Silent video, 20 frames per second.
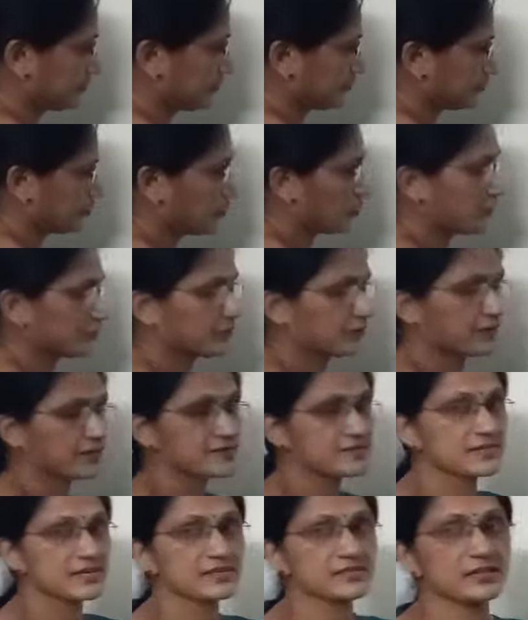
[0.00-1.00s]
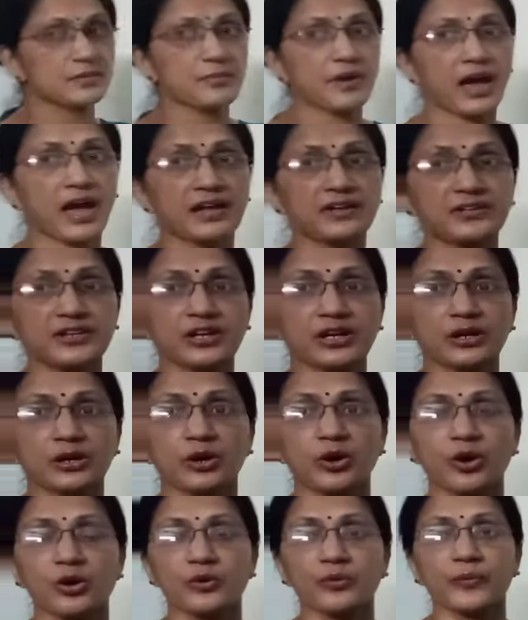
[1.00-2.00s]
Or you can say some
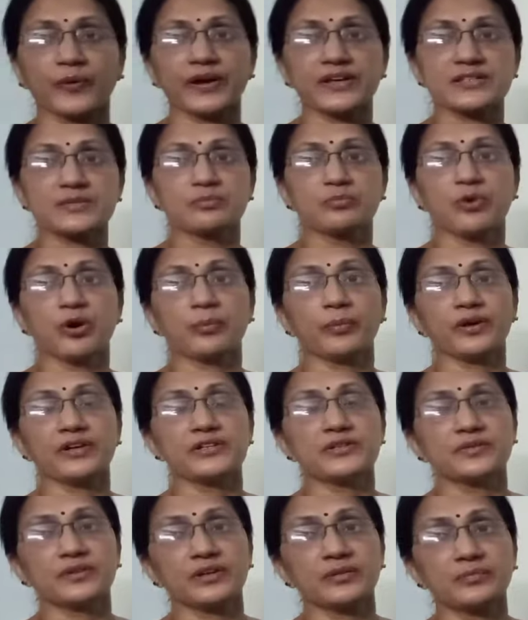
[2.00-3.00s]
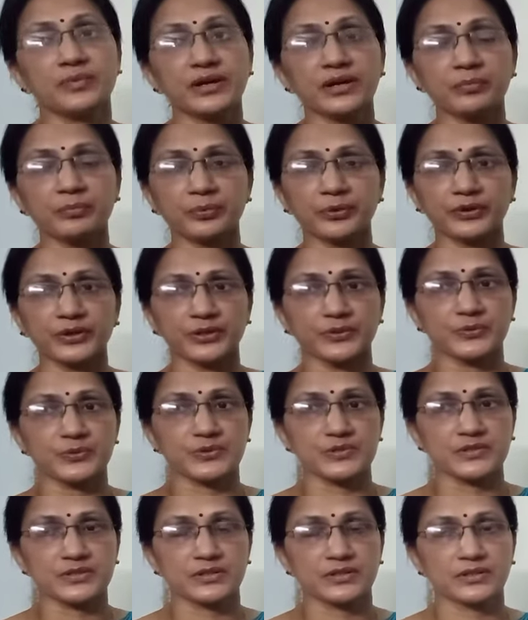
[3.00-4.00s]
anti-clockwise moment will be produced.